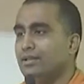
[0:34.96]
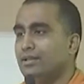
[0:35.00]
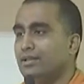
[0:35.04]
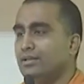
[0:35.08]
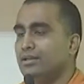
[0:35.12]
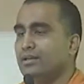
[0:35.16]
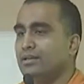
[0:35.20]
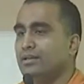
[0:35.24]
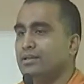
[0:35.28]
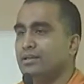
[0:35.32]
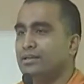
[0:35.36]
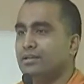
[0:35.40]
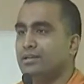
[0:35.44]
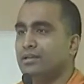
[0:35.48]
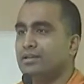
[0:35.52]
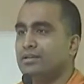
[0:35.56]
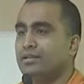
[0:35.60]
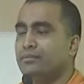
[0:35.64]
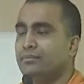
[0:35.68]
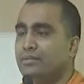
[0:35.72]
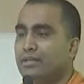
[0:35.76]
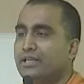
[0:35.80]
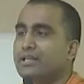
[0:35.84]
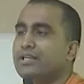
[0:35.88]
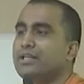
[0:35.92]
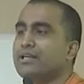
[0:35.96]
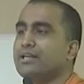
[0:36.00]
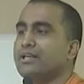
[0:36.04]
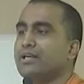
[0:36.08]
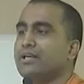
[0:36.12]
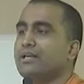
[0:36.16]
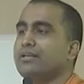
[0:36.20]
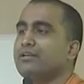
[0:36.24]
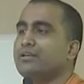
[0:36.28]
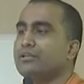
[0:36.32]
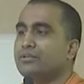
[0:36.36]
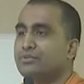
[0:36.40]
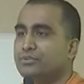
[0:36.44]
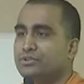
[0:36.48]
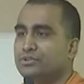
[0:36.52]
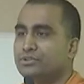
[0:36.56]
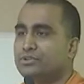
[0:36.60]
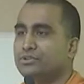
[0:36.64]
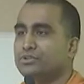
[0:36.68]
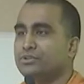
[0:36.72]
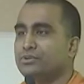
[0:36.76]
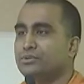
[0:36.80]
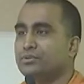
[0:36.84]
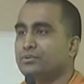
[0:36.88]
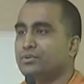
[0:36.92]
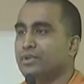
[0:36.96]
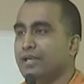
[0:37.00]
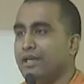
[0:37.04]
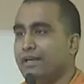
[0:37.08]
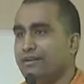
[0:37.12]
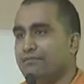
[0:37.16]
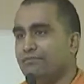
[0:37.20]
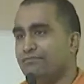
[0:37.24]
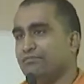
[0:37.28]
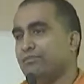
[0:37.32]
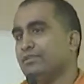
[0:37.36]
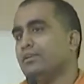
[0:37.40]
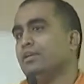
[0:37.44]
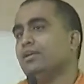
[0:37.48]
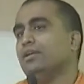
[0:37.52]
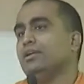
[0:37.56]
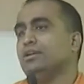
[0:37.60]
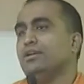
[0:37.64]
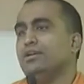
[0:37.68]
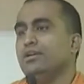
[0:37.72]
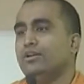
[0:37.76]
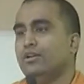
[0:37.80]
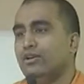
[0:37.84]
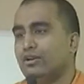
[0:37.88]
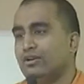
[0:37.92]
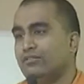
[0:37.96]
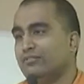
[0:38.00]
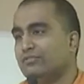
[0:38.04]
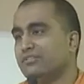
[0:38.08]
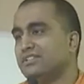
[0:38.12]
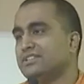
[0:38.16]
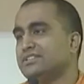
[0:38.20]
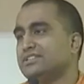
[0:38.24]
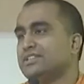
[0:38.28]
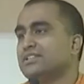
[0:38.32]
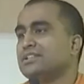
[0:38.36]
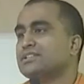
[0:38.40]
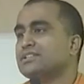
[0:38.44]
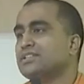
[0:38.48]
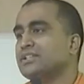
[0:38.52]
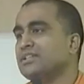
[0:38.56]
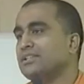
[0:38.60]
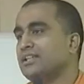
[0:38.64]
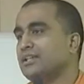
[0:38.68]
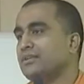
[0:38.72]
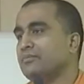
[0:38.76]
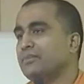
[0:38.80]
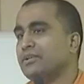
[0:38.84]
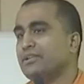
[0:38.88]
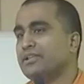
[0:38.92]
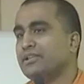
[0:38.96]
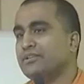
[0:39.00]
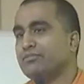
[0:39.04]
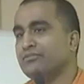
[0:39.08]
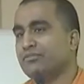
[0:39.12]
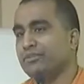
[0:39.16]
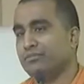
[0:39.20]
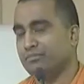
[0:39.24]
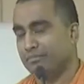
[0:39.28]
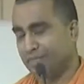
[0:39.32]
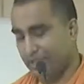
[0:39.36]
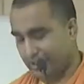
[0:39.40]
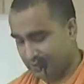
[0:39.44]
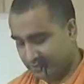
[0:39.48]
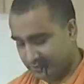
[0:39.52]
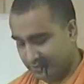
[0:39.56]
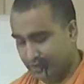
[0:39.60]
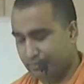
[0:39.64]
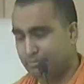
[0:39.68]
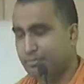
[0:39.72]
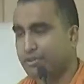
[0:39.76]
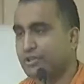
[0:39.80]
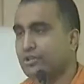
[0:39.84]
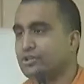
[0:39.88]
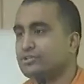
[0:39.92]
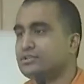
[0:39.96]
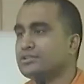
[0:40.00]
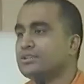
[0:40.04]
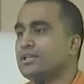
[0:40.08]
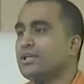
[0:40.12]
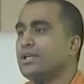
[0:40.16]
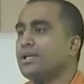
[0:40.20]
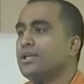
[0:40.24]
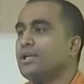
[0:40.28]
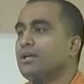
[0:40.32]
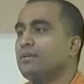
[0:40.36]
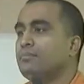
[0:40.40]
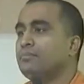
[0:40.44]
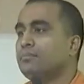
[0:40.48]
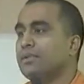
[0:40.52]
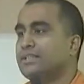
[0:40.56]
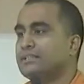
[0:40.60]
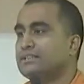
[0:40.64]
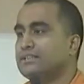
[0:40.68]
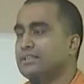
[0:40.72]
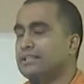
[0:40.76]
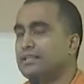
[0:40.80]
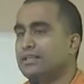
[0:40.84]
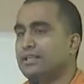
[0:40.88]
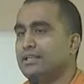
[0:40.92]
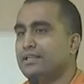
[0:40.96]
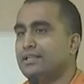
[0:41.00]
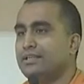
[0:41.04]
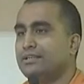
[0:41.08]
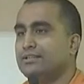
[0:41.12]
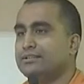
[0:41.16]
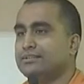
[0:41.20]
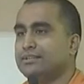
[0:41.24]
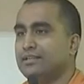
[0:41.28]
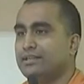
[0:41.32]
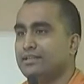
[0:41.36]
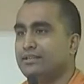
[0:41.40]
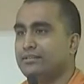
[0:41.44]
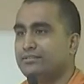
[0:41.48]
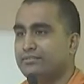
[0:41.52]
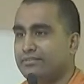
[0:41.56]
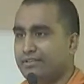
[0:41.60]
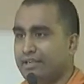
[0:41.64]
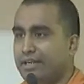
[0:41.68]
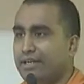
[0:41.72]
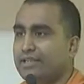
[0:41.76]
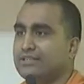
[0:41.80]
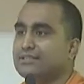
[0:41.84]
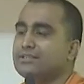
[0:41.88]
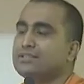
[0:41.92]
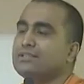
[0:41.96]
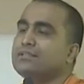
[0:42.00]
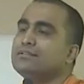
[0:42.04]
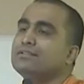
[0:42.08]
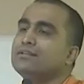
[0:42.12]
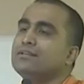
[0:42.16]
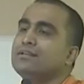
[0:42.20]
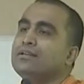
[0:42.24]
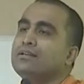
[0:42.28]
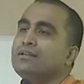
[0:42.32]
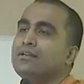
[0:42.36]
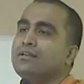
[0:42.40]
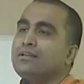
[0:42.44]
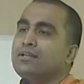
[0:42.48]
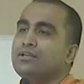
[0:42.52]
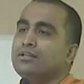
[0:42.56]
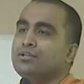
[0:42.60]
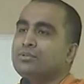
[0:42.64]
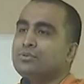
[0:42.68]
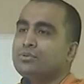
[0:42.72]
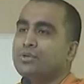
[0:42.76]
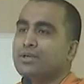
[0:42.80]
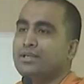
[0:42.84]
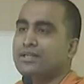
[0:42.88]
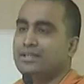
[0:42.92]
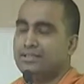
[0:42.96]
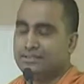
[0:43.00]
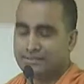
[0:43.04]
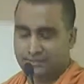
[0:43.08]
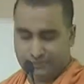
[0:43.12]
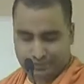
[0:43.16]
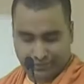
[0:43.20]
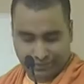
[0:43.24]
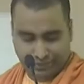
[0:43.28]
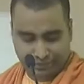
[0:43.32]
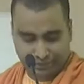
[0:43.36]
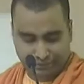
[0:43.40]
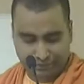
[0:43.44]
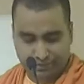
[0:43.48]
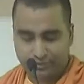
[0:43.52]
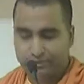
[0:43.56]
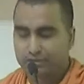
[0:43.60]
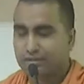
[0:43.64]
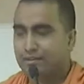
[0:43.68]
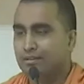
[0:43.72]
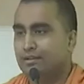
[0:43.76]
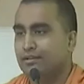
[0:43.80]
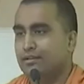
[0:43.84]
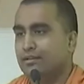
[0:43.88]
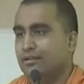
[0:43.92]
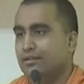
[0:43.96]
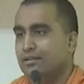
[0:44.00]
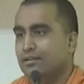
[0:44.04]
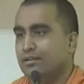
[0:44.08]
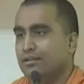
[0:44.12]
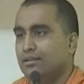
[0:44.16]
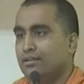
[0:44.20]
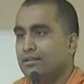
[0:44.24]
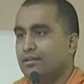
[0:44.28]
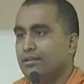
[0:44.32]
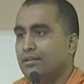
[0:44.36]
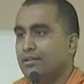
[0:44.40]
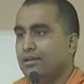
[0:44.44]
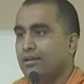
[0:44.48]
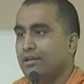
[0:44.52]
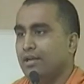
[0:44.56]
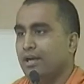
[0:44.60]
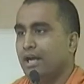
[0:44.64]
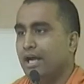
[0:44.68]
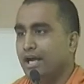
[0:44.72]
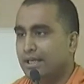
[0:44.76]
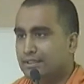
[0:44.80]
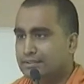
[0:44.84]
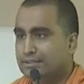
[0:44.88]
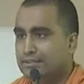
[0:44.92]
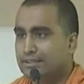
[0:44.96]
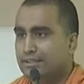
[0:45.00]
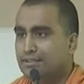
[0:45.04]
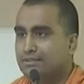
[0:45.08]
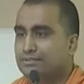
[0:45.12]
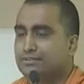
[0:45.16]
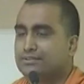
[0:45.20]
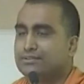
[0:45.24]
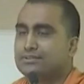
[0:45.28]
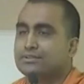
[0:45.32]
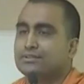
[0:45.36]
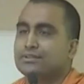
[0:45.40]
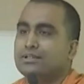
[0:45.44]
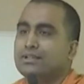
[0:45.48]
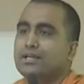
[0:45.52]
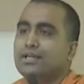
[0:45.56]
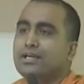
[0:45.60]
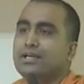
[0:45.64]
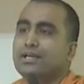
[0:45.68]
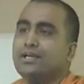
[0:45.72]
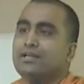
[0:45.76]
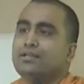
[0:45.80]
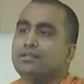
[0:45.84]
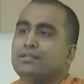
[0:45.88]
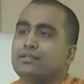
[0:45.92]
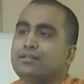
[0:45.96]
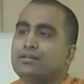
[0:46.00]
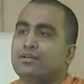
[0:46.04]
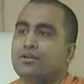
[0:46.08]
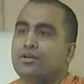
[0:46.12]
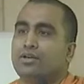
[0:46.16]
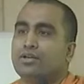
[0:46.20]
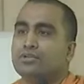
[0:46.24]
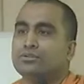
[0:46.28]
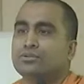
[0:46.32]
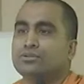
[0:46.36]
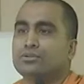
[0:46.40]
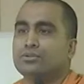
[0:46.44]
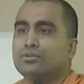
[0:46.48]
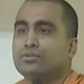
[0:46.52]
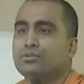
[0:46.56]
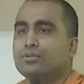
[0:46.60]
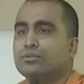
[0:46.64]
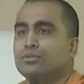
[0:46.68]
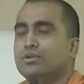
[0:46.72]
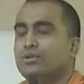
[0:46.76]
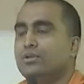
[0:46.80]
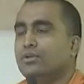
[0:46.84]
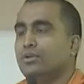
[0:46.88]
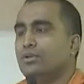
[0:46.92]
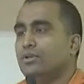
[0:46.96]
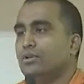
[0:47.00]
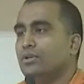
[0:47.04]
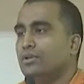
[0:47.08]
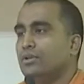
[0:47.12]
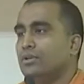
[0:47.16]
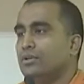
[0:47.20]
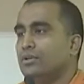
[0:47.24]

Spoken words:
in the beginning I request you to have a lot of discussion coming in from that side, because basically it's an interaction to understand ourselves and also to